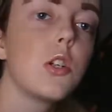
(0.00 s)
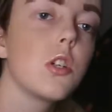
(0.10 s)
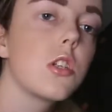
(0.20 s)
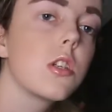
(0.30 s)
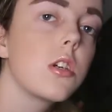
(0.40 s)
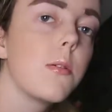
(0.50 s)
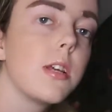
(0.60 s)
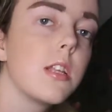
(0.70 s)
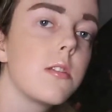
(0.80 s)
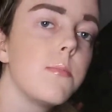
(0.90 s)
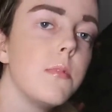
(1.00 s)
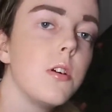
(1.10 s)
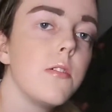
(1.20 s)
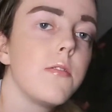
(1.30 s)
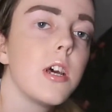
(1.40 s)
just going to
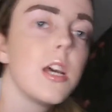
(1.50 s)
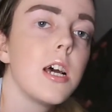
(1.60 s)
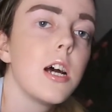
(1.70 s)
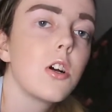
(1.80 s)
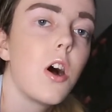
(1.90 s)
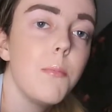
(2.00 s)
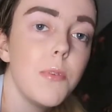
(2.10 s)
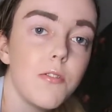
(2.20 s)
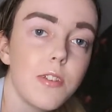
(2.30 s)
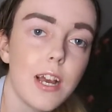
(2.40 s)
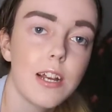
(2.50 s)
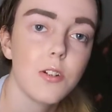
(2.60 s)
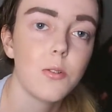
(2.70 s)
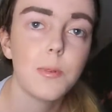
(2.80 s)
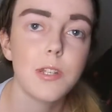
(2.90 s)
move, can't move the
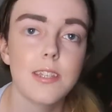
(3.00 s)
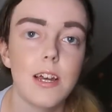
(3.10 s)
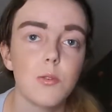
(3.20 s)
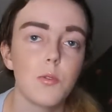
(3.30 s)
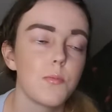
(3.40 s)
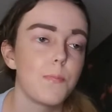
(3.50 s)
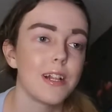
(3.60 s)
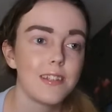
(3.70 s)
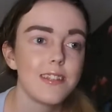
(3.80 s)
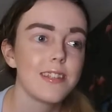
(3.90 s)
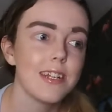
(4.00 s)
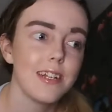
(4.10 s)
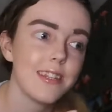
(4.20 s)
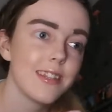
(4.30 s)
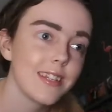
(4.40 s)
candle because that's what's
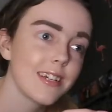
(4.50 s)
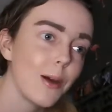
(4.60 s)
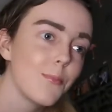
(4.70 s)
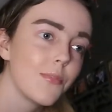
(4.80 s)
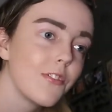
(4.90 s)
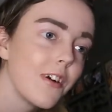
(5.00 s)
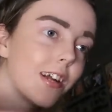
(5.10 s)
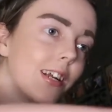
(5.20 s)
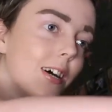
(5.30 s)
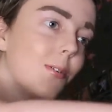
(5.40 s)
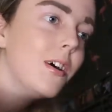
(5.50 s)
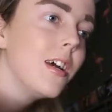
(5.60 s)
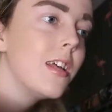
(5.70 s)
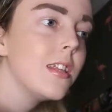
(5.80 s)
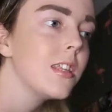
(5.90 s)
balancing the camera right now.
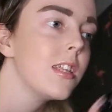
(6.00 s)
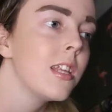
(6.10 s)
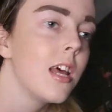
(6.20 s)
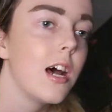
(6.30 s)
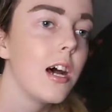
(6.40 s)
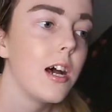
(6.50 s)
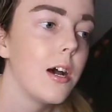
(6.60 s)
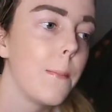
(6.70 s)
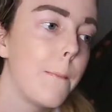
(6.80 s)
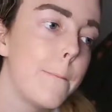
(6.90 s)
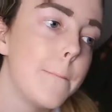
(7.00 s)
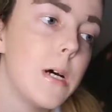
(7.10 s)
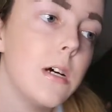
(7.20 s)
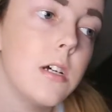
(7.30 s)
So